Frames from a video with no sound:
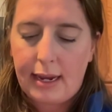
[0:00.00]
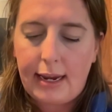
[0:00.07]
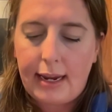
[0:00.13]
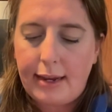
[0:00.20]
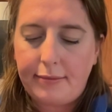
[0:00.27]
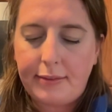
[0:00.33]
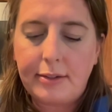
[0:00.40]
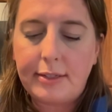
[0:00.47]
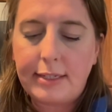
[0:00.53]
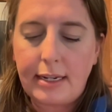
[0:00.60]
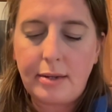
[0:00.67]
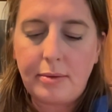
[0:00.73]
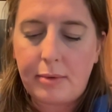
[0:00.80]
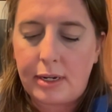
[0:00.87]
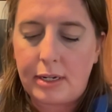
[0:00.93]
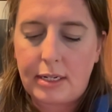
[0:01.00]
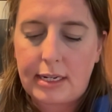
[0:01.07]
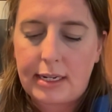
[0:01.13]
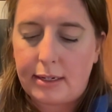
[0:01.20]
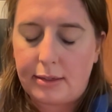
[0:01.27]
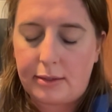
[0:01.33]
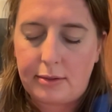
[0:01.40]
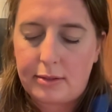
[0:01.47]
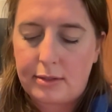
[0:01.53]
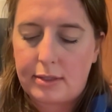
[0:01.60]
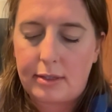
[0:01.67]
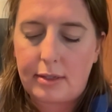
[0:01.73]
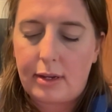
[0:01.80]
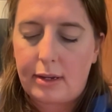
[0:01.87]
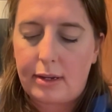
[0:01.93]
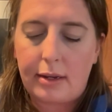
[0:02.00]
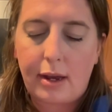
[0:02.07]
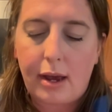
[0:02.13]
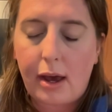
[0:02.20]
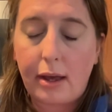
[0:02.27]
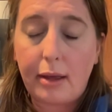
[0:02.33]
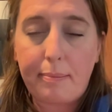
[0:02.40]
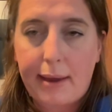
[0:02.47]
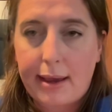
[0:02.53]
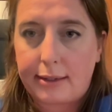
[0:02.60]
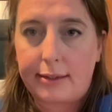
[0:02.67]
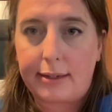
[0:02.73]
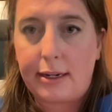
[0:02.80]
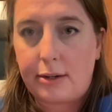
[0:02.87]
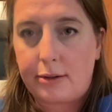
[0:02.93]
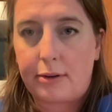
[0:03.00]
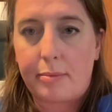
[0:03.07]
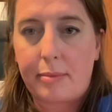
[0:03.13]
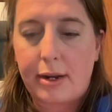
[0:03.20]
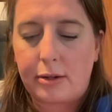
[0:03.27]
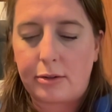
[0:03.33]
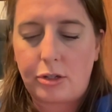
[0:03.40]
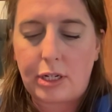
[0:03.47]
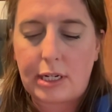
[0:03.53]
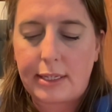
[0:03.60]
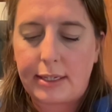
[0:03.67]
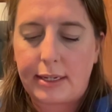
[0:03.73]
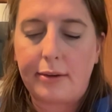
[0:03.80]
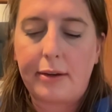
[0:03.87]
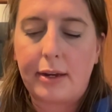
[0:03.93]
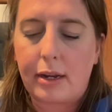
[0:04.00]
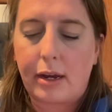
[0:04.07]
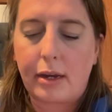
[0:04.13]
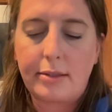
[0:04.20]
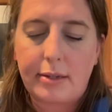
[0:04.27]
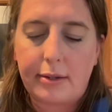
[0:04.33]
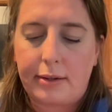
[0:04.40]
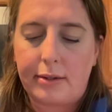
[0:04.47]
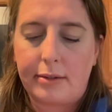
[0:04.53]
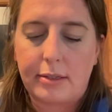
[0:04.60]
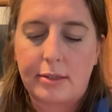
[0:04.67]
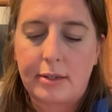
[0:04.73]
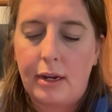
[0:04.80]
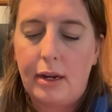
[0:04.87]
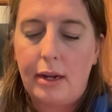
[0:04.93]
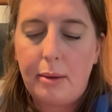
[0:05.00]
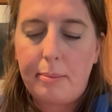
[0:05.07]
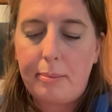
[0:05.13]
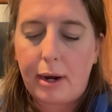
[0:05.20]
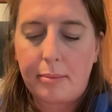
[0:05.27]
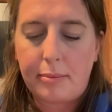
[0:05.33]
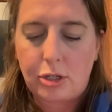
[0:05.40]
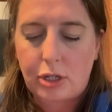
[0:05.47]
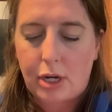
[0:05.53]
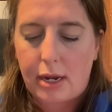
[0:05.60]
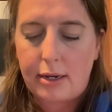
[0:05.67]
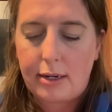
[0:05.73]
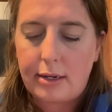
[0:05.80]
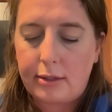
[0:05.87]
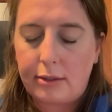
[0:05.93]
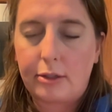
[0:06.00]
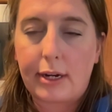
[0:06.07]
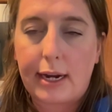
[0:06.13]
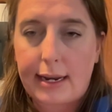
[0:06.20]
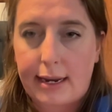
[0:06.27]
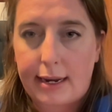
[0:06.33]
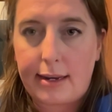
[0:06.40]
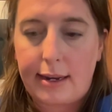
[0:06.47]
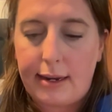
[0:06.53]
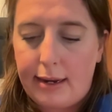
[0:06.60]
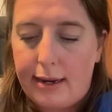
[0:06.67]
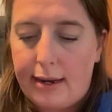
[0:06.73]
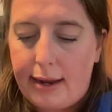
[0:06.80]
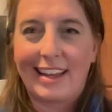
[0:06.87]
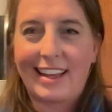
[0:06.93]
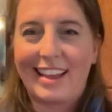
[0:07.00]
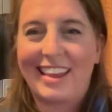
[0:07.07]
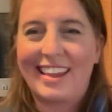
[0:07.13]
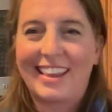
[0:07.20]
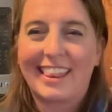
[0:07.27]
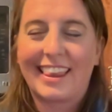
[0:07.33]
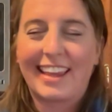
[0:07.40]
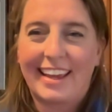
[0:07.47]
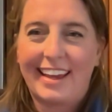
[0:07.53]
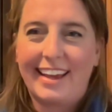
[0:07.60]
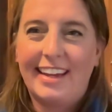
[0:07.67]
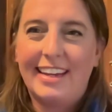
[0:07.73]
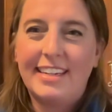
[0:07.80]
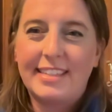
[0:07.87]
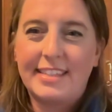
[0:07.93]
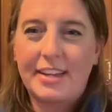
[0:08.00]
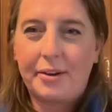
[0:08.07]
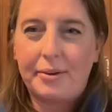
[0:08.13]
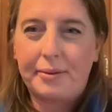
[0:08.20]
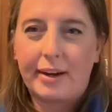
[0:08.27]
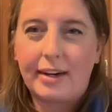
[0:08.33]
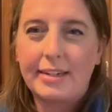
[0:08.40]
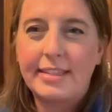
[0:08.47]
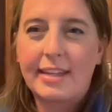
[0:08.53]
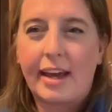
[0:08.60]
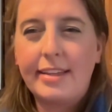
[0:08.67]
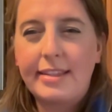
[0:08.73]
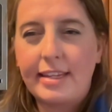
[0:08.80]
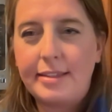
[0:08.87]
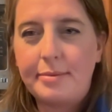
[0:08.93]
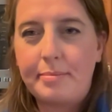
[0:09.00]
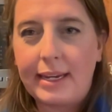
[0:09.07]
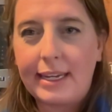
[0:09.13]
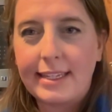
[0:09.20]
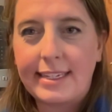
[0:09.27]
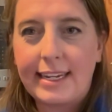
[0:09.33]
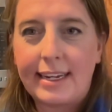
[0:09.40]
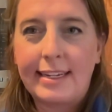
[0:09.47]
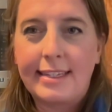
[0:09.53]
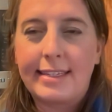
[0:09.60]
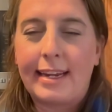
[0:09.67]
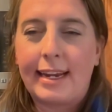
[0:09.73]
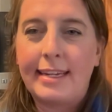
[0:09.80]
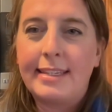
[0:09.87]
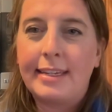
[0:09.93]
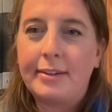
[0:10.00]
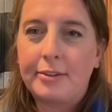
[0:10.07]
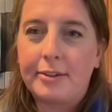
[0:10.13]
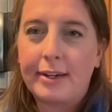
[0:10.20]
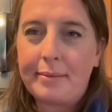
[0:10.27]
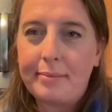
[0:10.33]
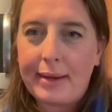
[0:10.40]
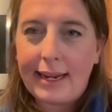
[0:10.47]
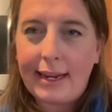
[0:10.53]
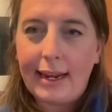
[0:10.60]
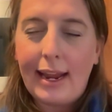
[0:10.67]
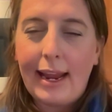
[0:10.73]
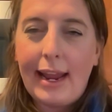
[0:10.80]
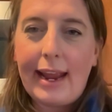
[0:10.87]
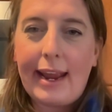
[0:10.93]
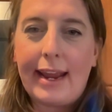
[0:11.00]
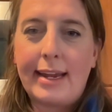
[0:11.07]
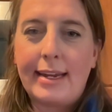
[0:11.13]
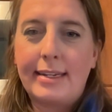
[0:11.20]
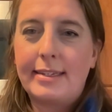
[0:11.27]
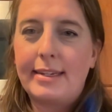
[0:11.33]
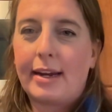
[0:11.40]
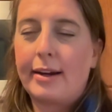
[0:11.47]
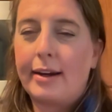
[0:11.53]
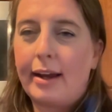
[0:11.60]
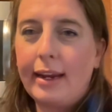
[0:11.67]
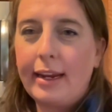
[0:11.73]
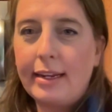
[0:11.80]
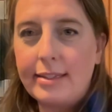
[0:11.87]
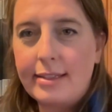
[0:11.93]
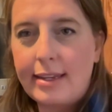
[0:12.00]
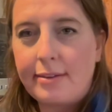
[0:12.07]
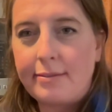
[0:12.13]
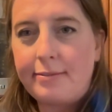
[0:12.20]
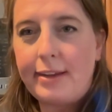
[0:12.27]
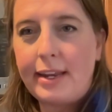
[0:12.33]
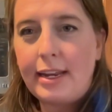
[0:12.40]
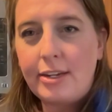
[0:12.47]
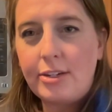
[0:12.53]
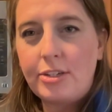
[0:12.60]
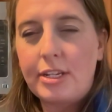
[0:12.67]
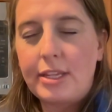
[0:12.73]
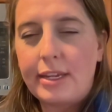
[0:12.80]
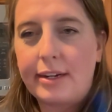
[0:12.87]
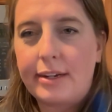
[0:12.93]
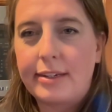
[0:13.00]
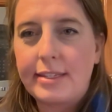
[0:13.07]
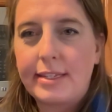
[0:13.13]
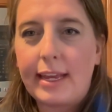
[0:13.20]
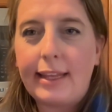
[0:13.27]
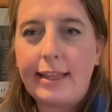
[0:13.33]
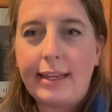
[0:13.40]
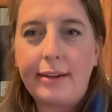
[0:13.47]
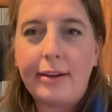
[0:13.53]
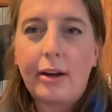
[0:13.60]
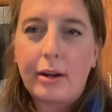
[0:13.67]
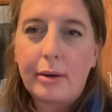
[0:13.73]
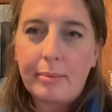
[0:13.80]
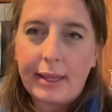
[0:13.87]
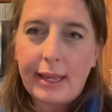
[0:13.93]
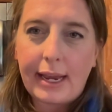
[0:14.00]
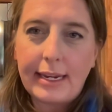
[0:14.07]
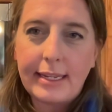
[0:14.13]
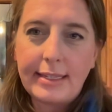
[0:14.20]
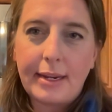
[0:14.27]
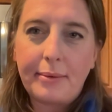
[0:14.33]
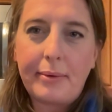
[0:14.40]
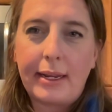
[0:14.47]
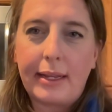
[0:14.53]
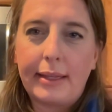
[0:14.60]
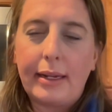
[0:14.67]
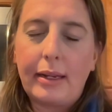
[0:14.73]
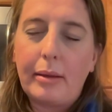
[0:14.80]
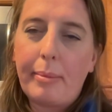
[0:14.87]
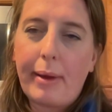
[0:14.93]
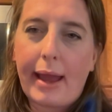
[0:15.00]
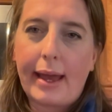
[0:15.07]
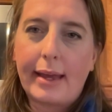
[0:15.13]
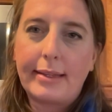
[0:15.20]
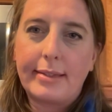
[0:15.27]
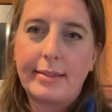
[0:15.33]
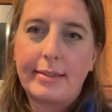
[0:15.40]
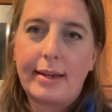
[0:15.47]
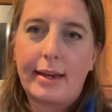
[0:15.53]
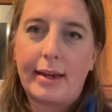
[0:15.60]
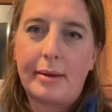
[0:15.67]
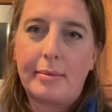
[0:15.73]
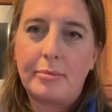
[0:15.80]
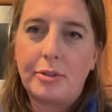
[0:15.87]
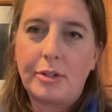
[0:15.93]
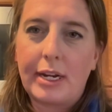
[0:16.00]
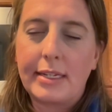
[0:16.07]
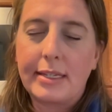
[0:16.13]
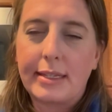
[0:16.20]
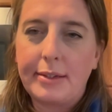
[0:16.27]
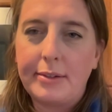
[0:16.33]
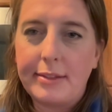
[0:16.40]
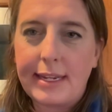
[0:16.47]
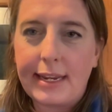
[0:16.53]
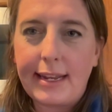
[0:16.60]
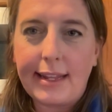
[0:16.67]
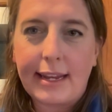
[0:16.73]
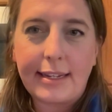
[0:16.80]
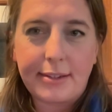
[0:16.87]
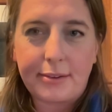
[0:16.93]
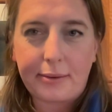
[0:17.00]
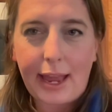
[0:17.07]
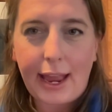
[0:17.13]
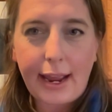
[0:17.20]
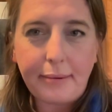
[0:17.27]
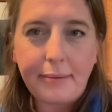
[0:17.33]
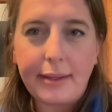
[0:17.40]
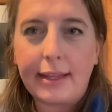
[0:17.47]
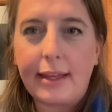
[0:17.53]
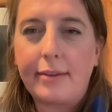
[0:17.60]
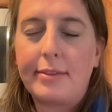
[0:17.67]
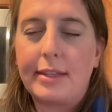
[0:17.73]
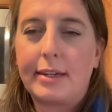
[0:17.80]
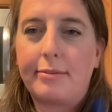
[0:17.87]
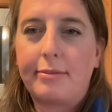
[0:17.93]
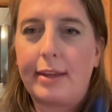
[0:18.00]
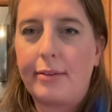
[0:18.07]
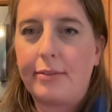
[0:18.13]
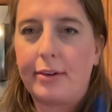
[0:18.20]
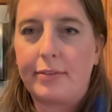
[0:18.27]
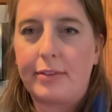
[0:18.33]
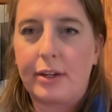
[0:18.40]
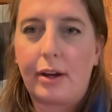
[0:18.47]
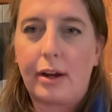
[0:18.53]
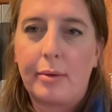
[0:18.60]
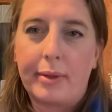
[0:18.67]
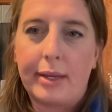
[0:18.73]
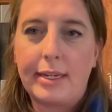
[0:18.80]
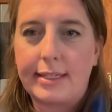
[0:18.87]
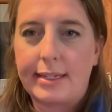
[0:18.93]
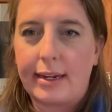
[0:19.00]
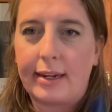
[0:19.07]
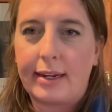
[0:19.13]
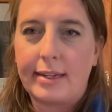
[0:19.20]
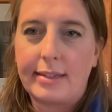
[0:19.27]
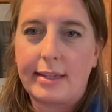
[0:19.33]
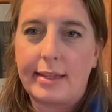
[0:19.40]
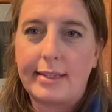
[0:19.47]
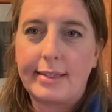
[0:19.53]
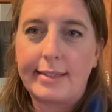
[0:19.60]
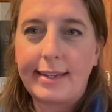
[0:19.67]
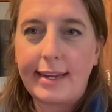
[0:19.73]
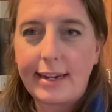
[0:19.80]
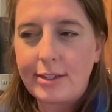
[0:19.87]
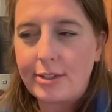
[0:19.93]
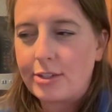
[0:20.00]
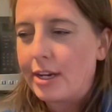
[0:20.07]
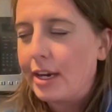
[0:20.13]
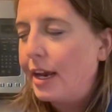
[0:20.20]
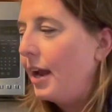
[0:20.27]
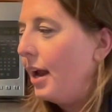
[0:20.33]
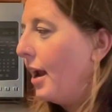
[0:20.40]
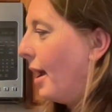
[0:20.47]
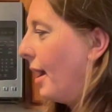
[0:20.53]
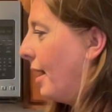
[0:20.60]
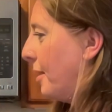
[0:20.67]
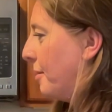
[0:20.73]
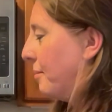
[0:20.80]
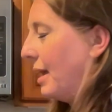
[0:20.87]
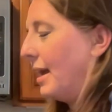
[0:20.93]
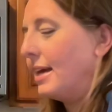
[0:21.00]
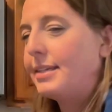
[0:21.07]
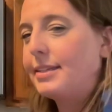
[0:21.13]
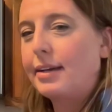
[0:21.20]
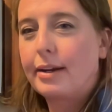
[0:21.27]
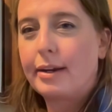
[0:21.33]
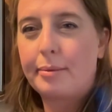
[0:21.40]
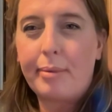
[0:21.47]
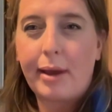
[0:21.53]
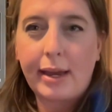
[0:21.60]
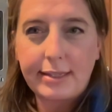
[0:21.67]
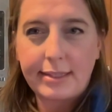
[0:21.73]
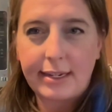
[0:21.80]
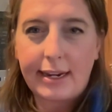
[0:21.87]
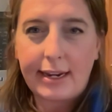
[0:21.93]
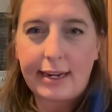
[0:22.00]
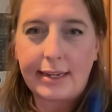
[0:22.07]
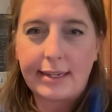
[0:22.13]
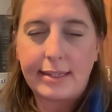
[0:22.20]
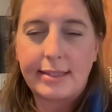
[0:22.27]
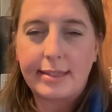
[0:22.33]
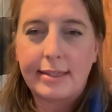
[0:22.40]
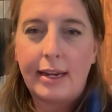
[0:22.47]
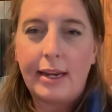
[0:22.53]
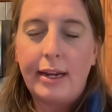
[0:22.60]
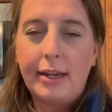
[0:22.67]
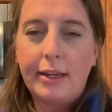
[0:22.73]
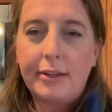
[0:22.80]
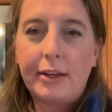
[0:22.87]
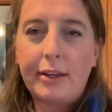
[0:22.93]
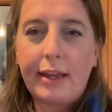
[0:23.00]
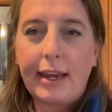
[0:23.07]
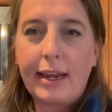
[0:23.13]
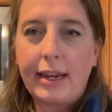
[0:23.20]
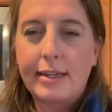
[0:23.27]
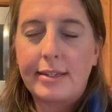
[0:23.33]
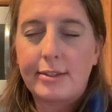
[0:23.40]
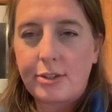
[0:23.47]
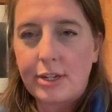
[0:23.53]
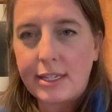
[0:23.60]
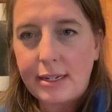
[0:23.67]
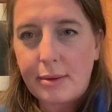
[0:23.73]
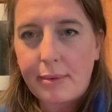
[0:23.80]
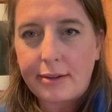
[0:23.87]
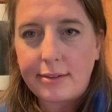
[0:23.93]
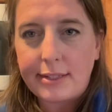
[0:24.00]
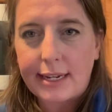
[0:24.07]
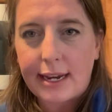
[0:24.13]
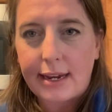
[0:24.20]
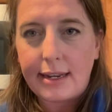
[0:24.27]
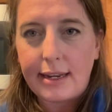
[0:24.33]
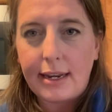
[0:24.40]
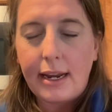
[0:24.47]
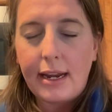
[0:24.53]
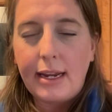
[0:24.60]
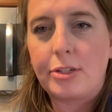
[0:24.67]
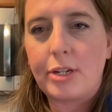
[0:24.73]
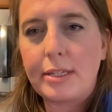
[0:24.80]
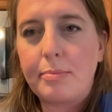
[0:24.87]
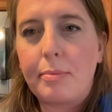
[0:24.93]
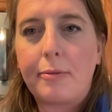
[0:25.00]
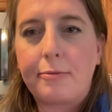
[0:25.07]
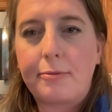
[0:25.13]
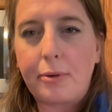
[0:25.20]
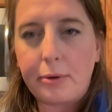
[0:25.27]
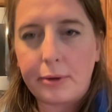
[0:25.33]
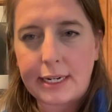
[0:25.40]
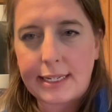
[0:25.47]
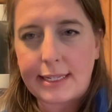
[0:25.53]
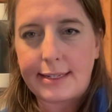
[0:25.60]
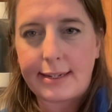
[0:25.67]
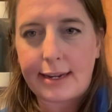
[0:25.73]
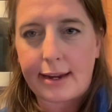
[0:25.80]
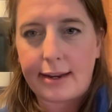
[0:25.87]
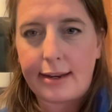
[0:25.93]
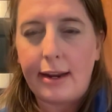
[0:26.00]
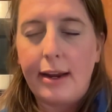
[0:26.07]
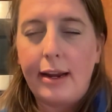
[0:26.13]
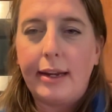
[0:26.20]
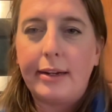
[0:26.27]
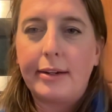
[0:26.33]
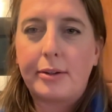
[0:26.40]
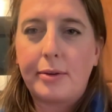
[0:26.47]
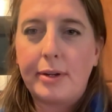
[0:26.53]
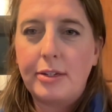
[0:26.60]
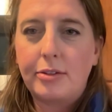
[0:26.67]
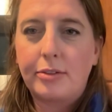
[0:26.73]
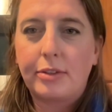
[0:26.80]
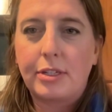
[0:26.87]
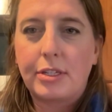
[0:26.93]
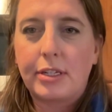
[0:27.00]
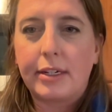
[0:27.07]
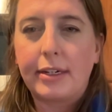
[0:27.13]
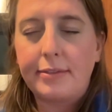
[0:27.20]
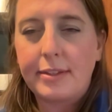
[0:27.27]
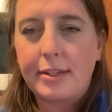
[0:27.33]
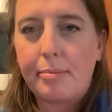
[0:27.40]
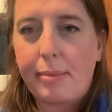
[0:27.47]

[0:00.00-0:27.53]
If you didn't want to use all Pecorino Romano cheese, you could also use Parmesan grated. So our sauce is mixed and it's nice and creamy, and our onions have finished. They're slightly caramelized. I went a little past translucent. That's okay. We love the flavor of the caramelized onions in this dish. And our pasta is cooking. It's just about done. Just before it's done, you're going to reserve some